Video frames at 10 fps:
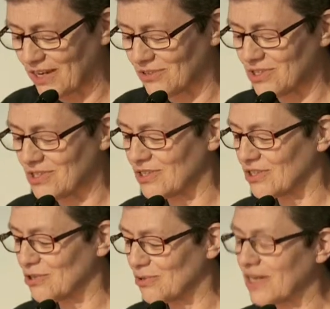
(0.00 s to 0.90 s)
counties in
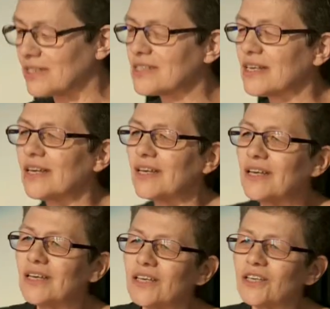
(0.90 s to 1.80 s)
the US,
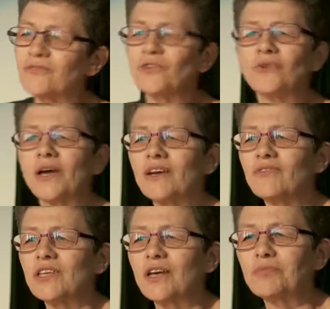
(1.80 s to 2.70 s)
if you
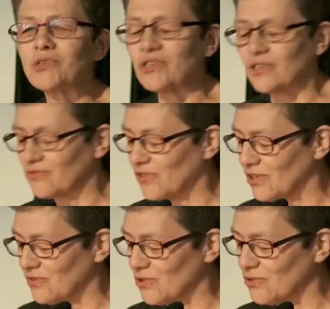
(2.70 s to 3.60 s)
have the option in
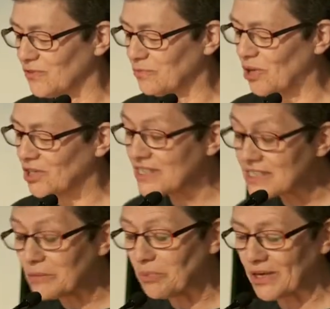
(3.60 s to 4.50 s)
front of you of
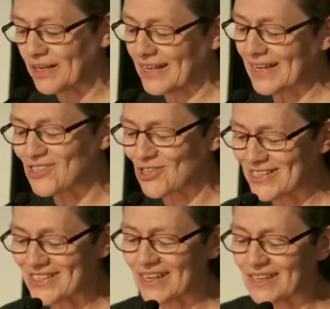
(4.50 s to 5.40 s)
participating, as they
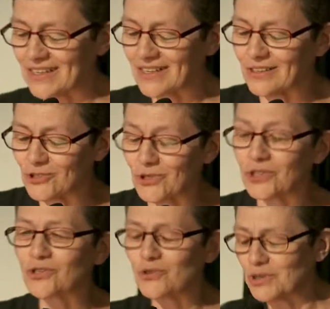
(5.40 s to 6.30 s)
say, in the
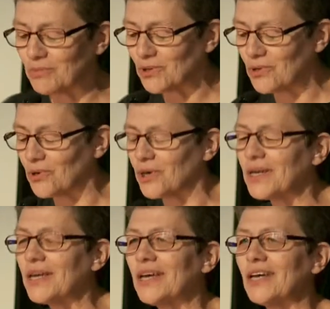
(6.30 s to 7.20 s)
drug treatment
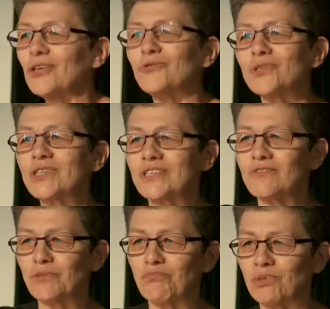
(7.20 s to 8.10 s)
court, you
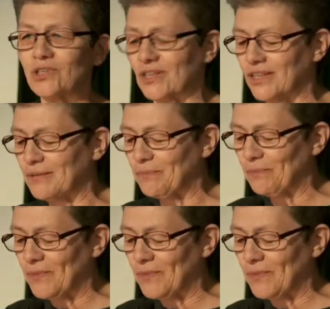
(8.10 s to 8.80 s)
receive a booklet